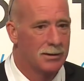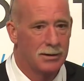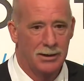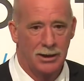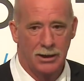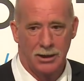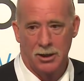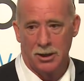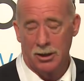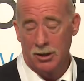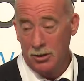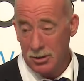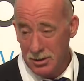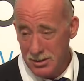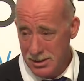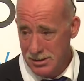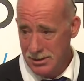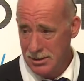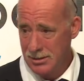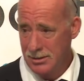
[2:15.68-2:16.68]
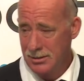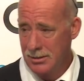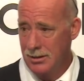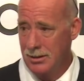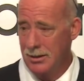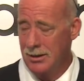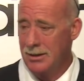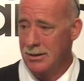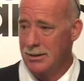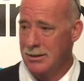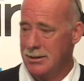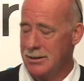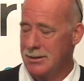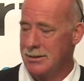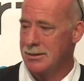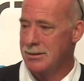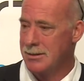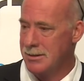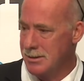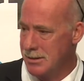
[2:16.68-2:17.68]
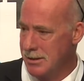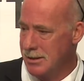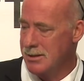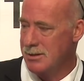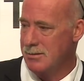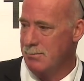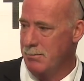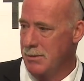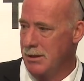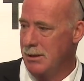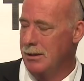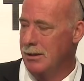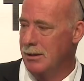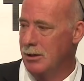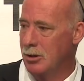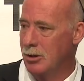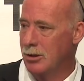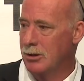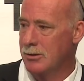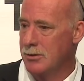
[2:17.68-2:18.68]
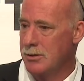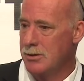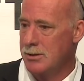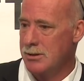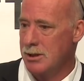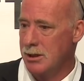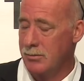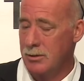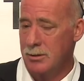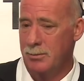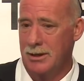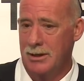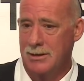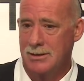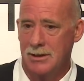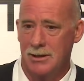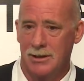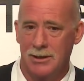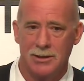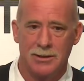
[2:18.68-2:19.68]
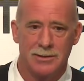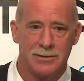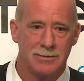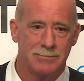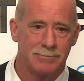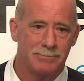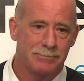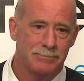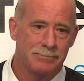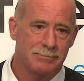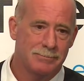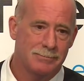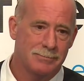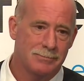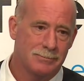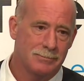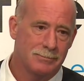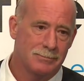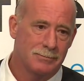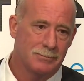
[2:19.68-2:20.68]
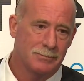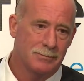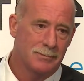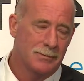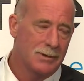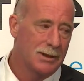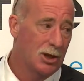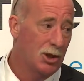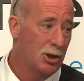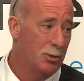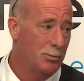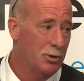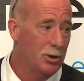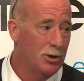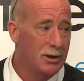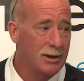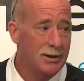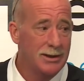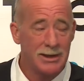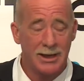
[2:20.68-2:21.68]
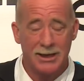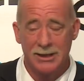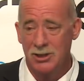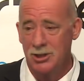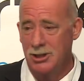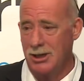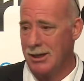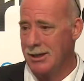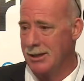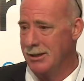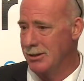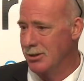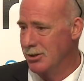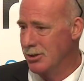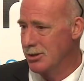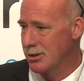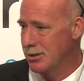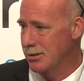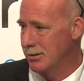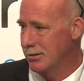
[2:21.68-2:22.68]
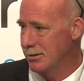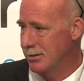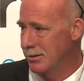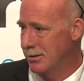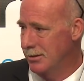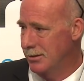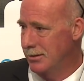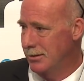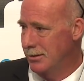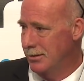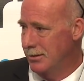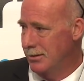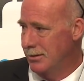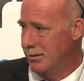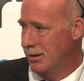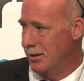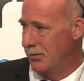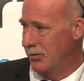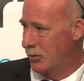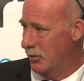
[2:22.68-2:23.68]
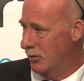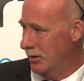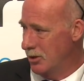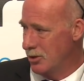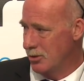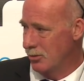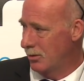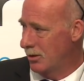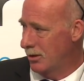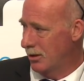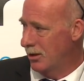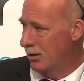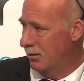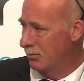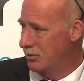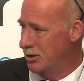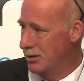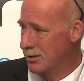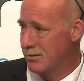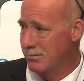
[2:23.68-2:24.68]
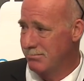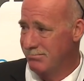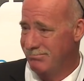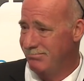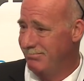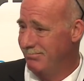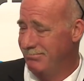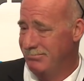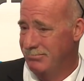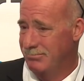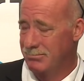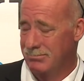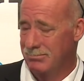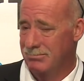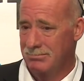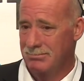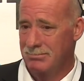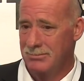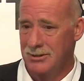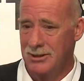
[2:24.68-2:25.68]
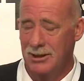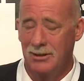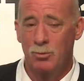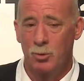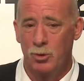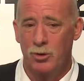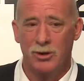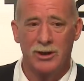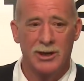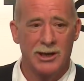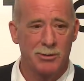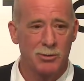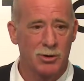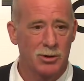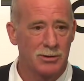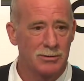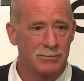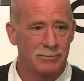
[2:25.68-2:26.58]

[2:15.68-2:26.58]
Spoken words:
It had lost $6 million over the past 10 years. The community had changed and the traditional club just didn't work anymore.